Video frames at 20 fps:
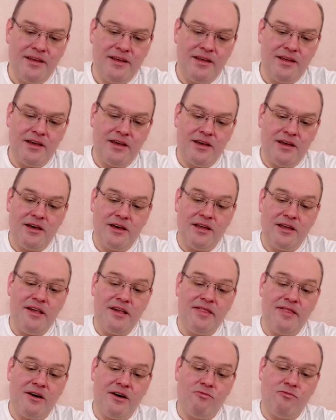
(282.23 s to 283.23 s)
Uh,
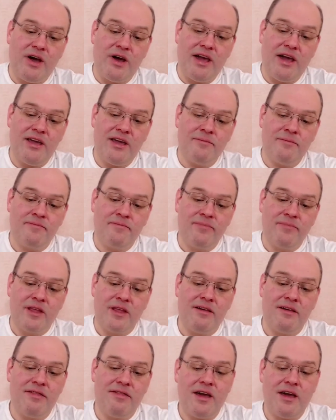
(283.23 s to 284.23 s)
either way,
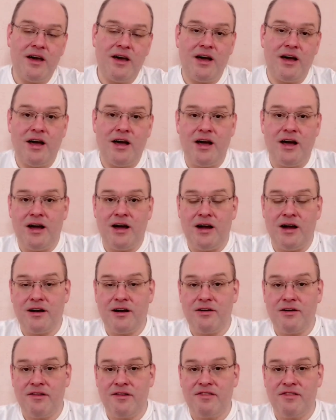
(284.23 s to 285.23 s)
there
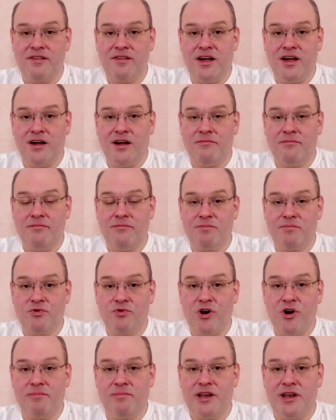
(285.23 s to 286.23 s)
are some
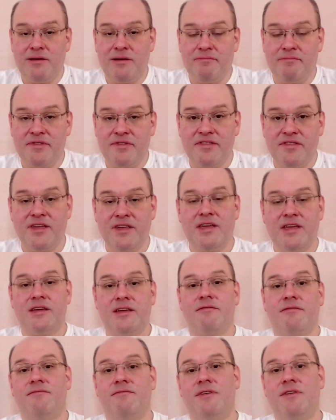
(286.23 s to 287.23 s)
problems
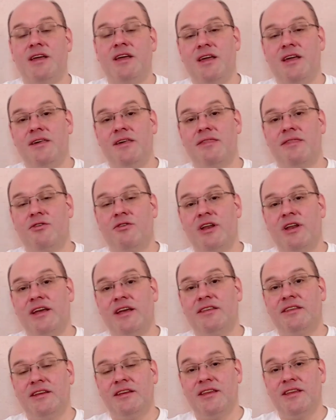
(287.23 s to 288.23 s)
with
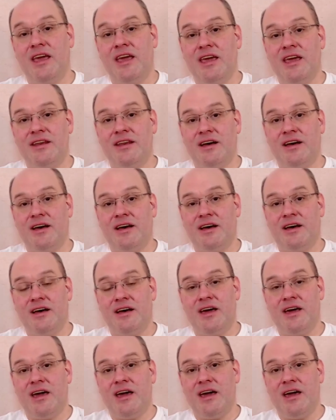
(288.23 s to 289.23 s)
collecting
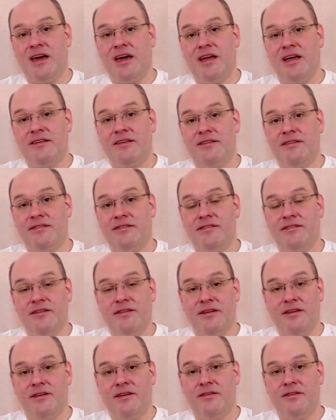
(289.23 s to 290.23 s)
data and
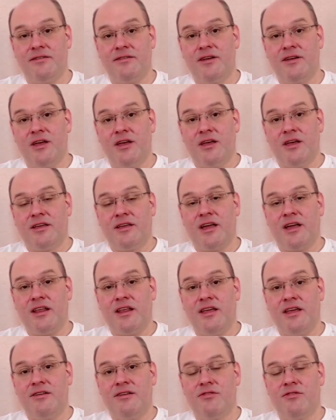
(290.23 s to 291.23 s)
uh,
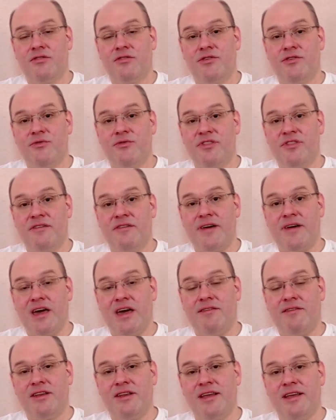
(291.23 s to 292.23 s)
getting conclusive
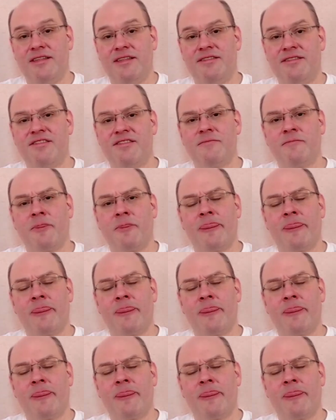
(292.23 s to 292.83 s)
evidence.